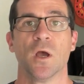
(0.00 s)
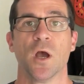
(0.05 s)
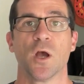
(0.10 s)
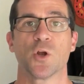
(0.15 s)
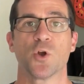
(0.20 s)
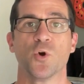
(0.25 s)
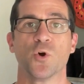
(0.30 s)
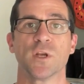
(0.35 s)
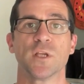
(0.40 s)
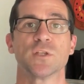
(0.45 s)

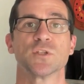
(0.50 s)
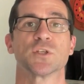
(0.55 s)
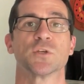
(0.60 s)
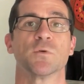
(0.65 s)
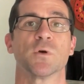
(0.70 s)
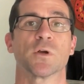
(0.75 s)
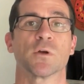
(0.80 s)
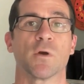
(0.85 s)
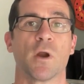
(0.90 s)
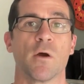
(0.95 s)
According
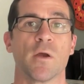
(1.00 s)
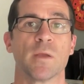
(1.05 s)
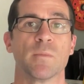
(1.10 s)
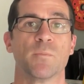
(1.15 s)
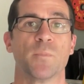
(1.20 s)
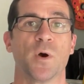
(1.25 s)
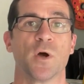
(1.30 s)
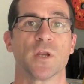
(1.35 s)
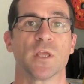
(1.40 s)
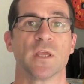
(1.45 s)
to a growing
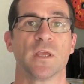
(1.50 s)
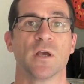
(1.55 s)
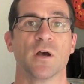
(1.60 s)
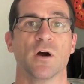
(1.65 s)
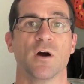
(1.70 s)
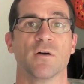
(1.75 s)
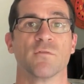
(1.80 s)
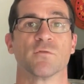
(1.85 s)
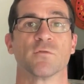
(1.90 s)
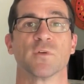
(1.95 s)
body
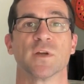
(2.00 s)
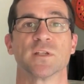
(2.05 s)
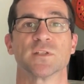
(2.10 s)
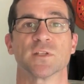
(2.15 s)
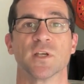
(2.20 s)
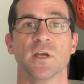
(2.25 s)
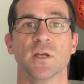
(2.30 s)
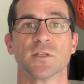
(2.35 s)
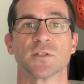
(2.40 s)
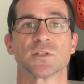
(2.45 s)
of
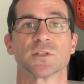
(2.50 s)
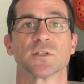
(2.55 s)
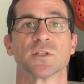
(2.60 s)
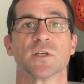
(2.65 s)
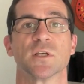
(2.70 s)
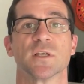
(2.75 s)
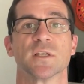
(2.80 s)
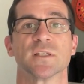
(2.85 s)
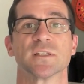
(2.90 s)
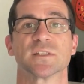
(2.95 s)
research,
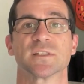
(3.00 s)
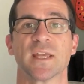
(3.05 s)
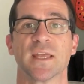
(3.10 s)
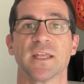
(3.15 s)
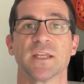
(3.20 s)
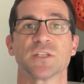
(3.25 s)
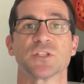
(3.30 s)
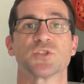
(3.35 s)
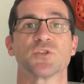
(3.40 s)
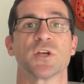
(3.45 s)

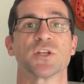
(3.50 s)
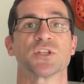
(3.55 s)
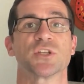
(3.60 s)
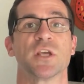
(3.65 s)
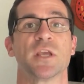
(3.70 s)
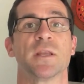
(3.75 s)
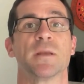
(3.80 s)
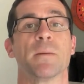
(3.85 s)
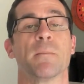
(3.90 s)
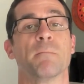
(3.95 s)
static
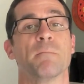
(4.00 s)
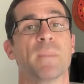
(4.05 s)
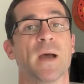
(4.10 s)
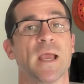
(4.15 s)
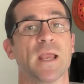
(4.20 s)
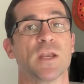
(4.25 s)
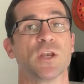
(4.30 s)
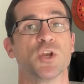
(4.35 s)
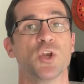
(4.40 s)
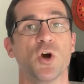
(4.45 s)
stretching
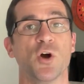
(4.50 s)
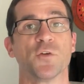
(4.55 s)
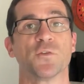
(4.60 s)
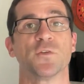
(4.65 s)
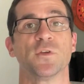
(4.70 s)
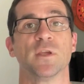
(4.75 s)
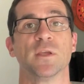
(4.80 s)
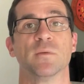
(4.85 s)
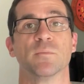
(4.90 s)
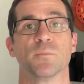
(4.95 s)
may
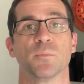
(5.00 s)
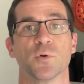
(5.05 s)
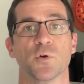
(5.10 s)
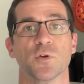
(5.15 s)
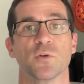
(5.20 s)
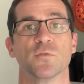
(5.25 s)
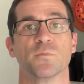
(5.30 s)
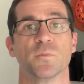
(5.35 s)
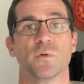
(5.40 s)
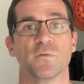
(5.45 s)
not
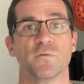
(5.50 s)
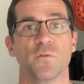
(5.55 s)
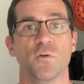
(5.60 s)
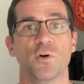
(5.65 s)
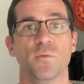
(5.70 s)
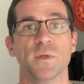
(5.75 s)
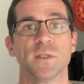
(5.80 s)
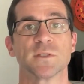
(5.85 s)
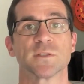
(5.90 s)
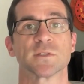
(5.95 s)
improve
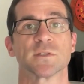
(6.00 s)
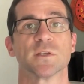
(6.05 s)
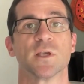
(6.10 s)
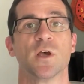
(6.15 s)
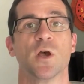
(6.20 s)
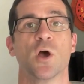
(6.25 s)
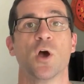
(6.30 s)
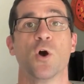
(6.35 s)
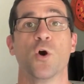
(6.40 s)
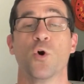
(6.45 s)
performance
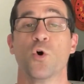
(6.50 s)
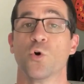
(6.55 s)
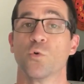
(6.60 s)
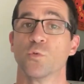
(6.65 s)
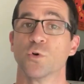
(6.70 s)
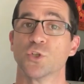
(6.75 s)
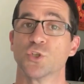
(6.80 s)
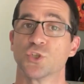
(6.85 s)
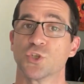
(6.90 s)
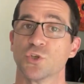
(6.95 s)
or
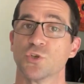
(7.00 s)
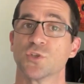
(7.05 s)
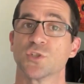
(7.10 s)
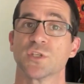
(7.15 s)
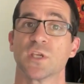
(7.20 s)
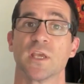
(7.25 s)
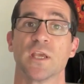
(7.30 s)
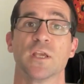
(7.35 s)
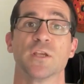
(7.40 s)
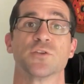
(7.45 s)

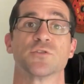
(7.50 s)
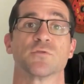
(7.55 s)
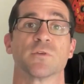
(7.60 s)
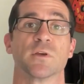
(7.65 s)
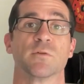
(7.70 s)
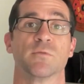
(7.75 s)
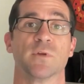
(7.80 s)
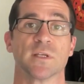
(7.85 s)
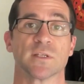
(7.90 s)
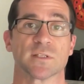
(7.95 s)
reduce
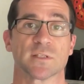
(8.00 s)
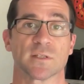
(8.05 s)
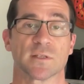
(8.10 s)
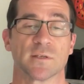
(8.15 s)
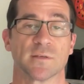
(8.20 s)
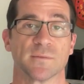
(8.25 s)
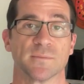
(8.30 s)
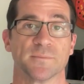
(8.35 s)
injury risk.